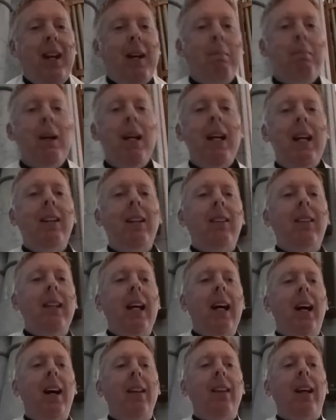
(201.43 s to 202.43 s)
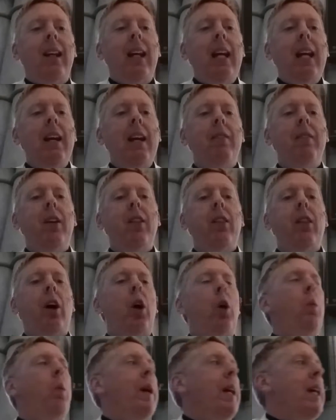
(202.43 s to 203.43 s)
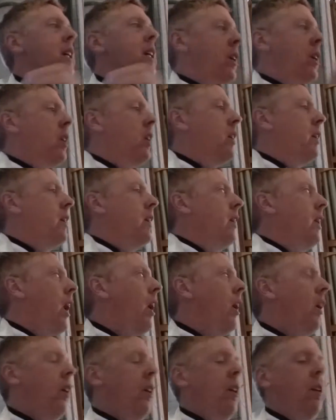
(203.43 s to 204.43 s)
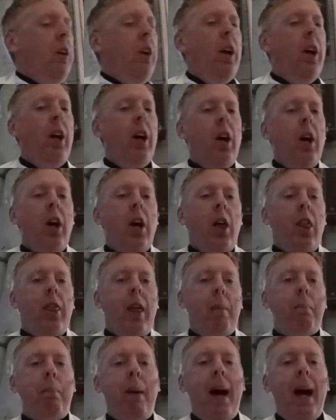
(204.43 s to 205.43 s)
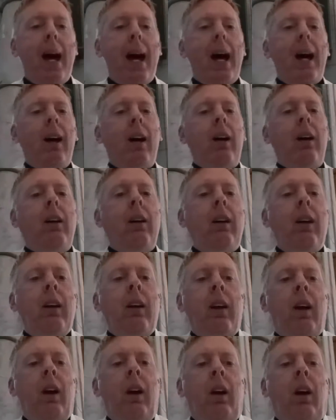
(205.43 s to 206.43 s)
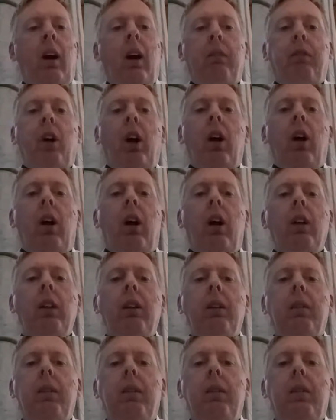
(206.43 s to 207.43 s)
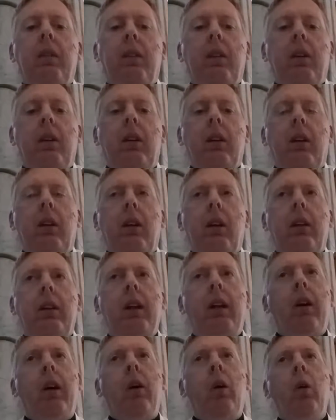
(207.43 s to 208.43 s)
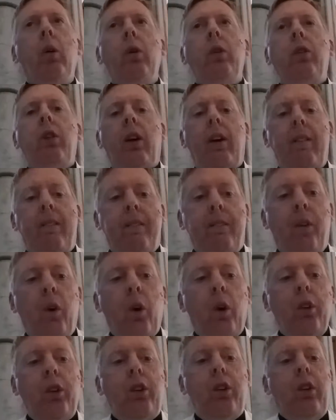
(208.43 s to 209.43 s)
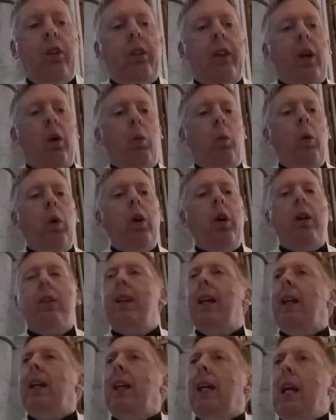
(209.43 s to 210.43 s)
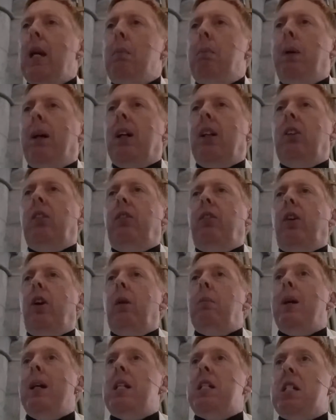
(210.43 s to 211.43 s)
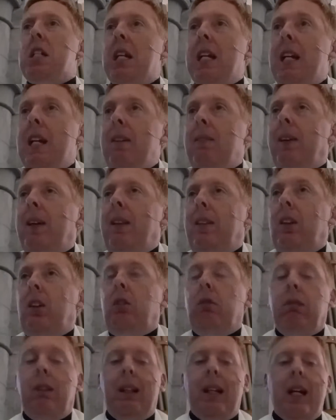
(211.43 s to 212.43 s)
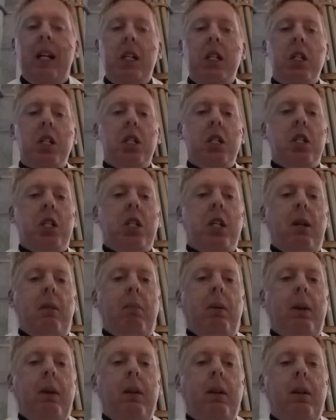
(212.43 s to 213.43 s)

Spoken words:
It means now that even though we could know the power of God, there are also forces at work that keep us from achieving this relationship.